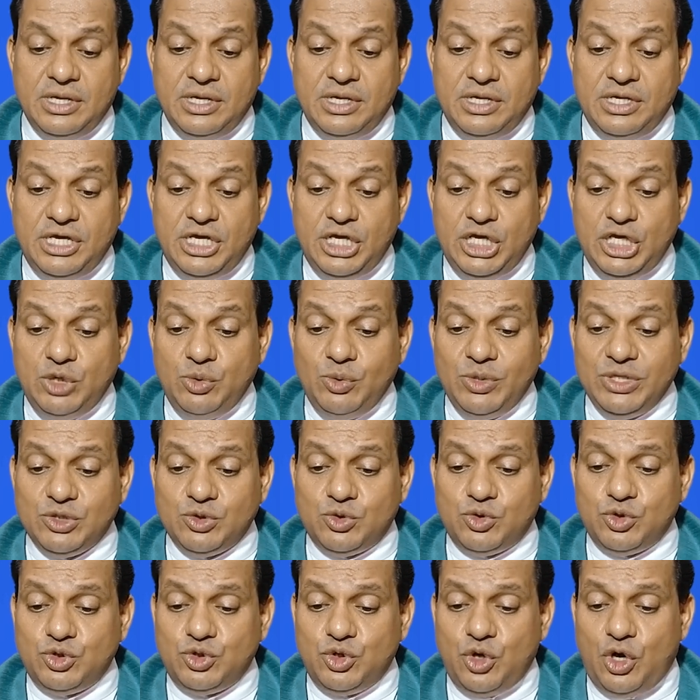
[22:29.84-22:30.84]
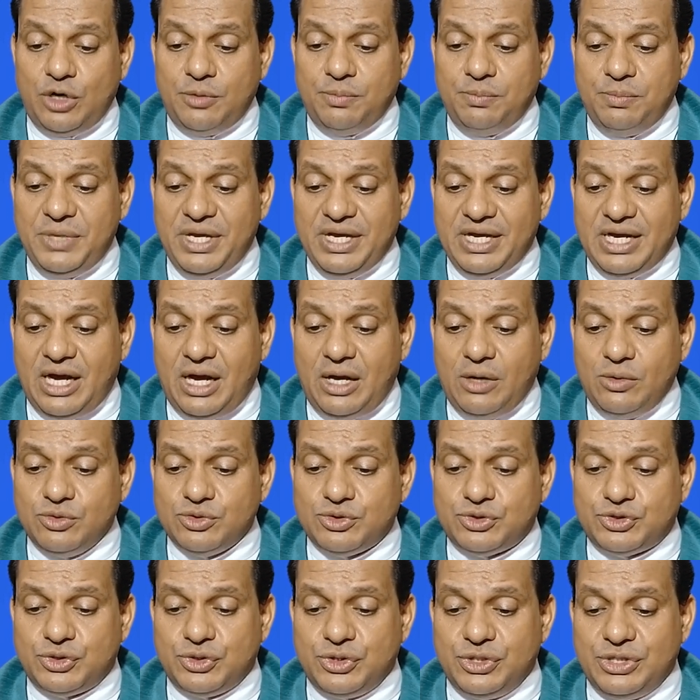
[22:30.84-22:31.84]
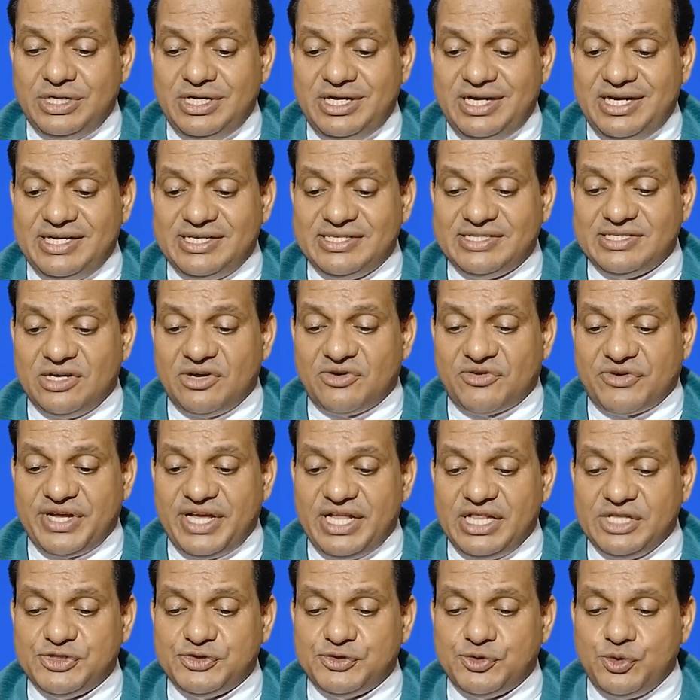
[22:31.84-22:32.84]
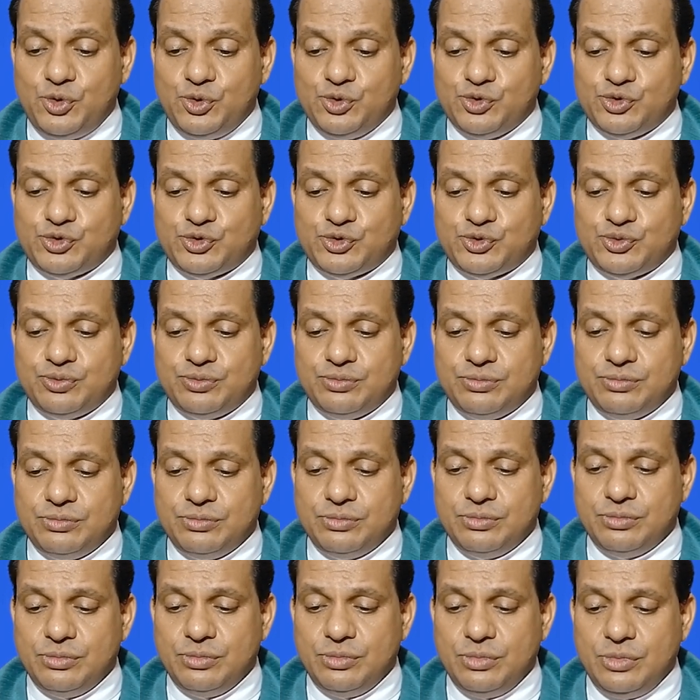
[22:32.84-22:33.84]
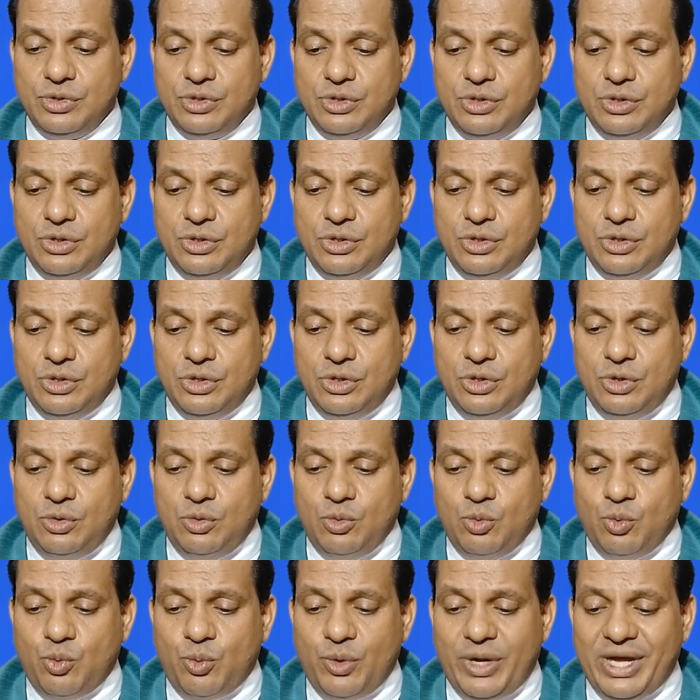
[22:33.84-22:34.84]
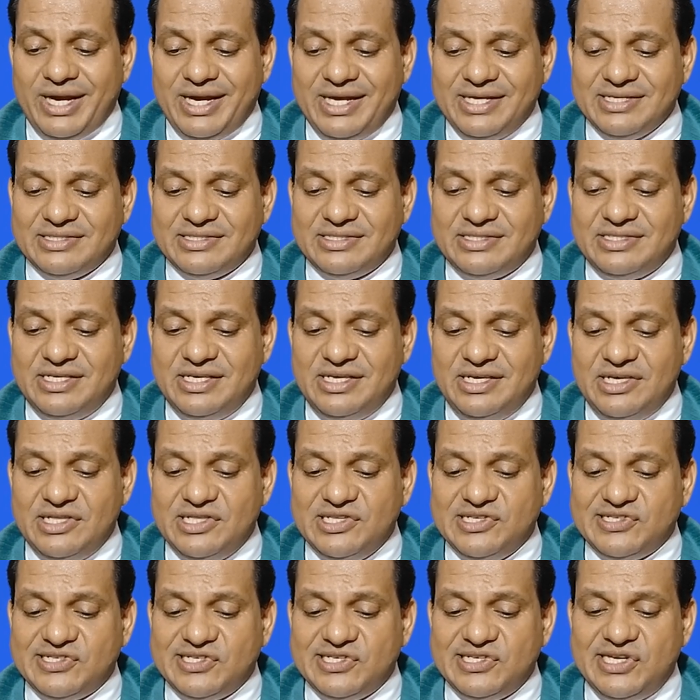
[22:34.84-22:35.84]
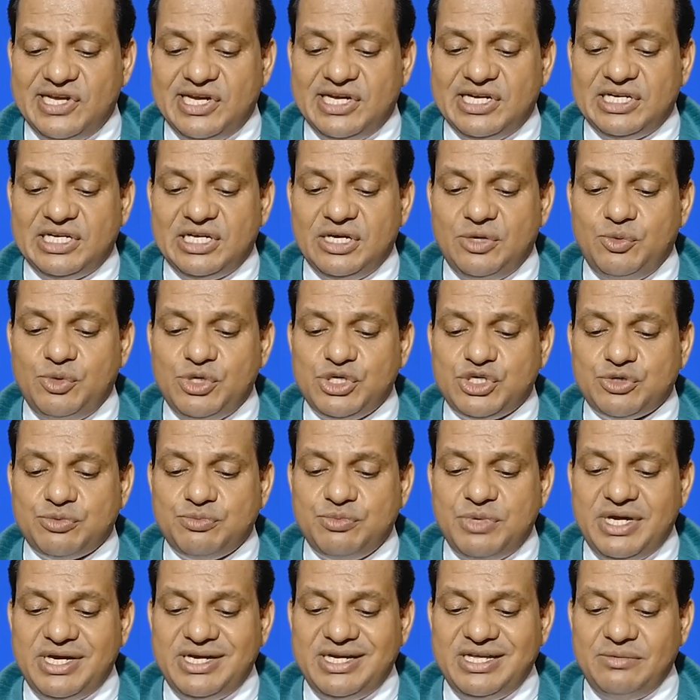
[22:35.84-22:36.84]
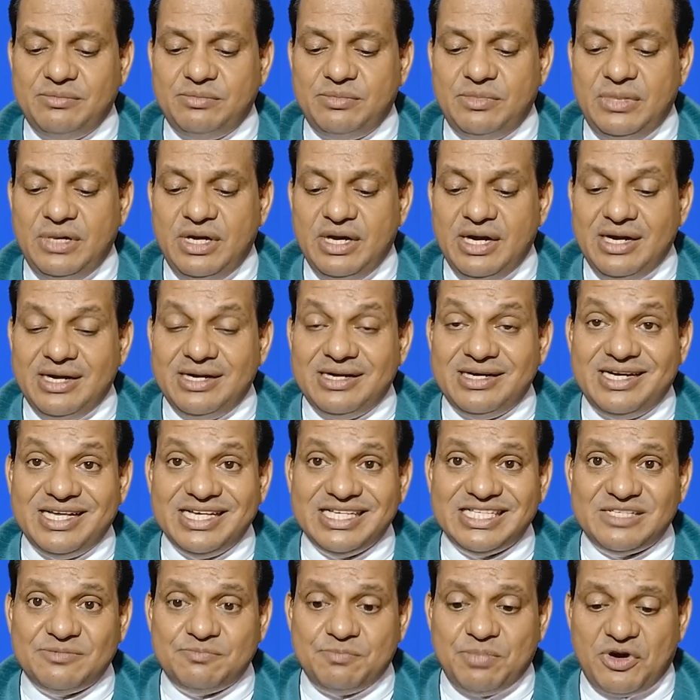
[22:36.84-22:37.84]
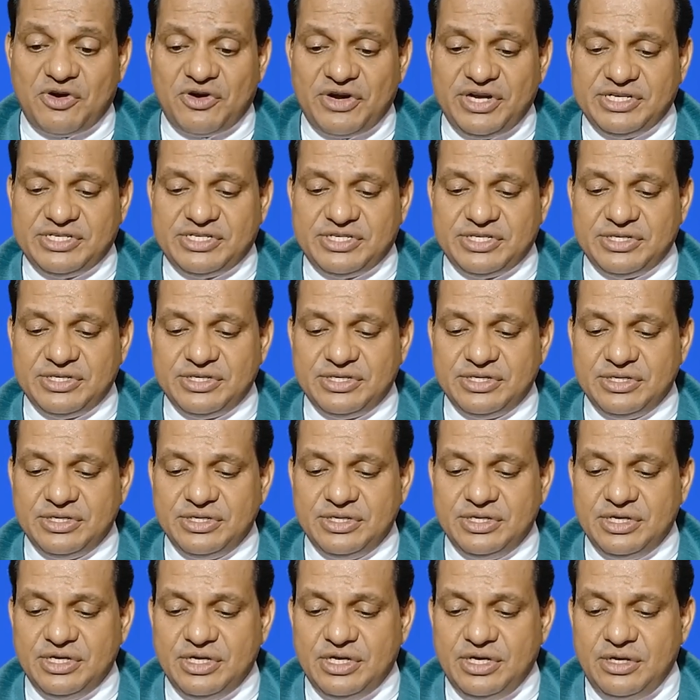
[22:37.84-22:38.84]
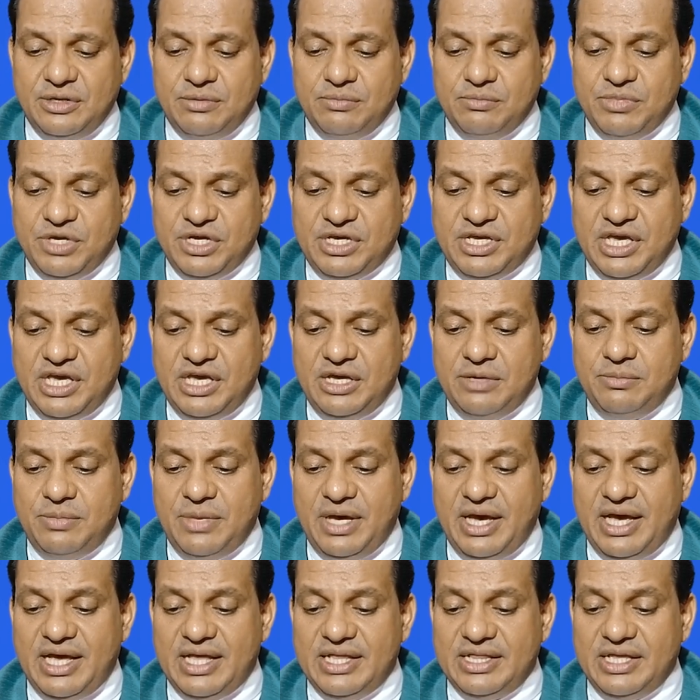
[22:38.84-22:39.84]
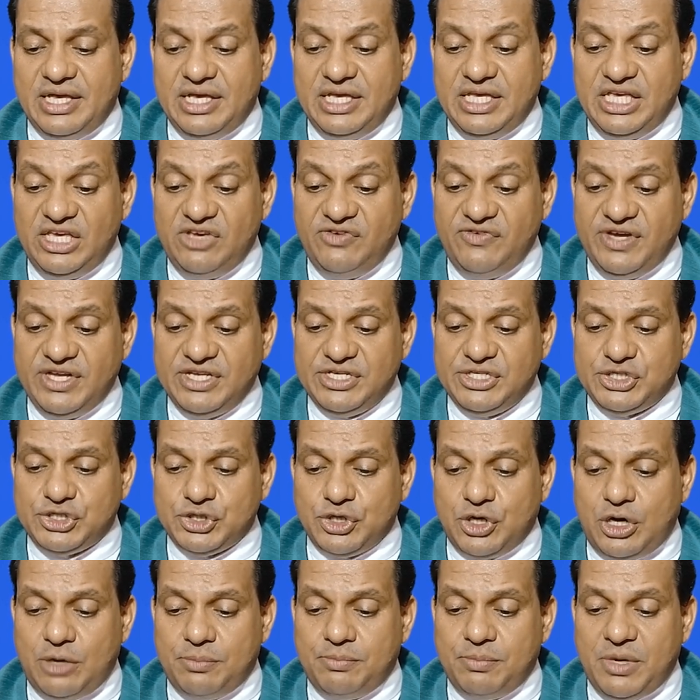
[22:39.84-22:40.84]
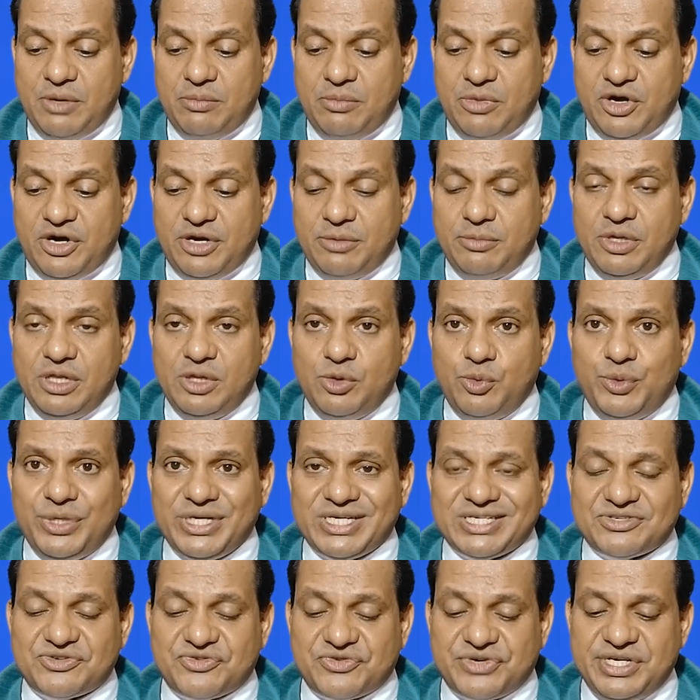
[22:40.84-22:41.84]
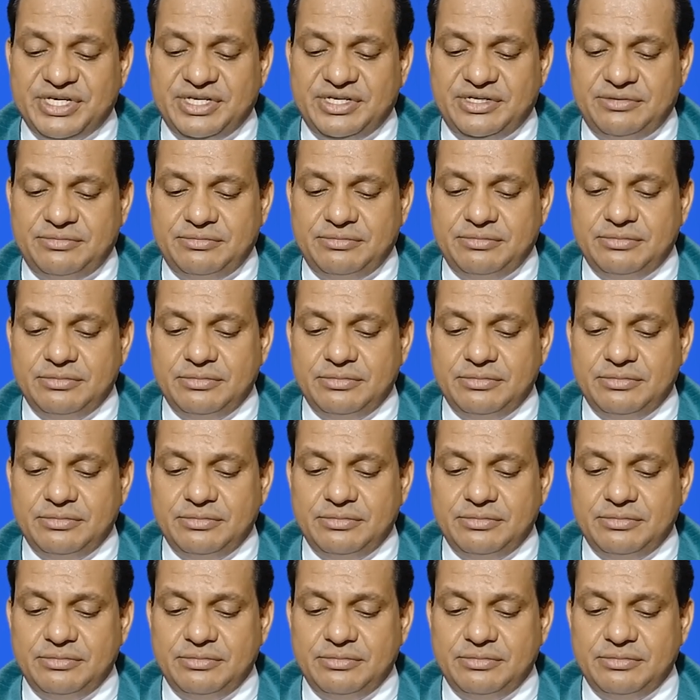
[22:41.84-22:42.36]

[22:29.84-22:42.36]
He even could not make out its real source. Whereas the incident which made him desperate became an event of memorable victory.